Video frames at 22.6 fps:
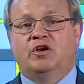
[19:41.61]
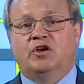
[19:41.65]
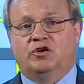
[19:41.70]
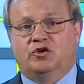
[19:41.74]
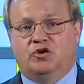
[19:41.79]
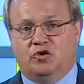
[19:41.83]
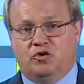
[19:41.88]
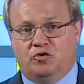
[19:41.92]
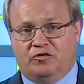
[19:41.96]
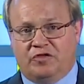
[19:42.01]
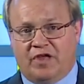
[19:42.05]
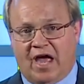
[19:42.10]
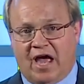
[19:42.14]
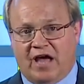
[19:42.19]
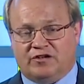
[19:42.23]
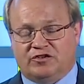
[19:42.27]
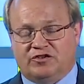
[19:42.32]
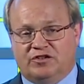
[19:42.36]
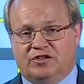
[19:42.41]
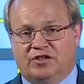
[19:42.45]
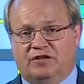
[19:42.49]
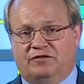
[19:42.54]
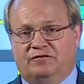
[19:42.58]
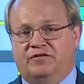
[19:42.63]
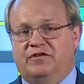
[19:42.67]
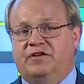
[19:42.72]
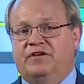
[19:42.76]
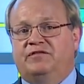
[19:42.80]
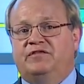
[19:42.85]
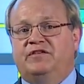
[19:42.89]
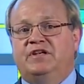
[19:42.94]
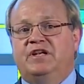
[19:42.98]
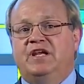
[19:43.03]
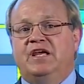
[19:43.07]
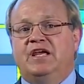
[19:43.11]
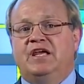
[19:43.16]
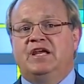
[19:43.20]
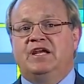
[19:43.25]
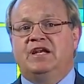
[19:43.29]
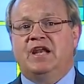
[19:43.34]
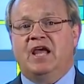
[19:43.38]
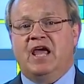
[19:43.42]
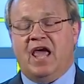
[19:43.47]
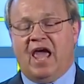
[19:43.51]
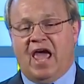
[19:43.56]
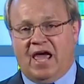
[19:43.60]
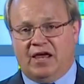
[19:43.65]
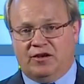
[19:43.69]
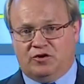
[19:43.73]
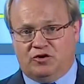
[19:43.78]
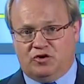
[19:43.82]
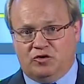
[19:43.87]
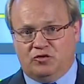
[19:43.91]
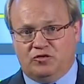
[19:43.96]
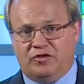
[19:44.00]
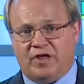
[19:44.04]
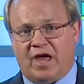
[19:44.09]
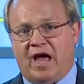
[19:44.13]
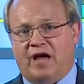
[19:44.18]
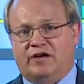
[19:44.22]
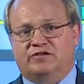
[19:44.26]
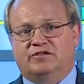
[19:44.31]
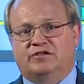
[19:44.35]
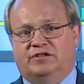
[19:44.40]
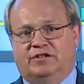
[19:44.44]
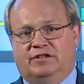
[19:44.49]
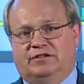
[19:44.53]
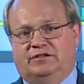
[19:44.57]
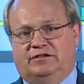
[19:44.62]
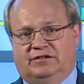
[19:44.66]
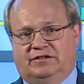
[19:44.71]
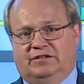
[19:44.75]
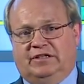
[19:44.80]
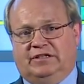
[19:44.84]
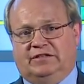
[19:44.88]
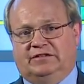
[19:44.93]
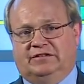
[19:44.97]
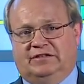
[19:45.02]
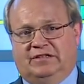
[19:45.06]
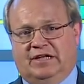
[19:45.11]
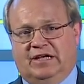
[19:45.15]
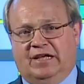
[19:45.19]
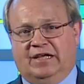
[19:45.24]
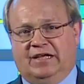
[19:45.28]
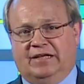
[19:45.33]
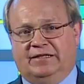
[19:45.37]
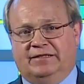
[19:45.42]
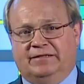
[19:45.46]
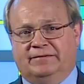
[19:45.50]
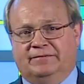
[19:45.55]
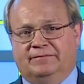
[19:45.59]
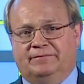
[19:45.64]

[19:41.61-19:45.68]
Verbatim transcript: 2015 and 2016.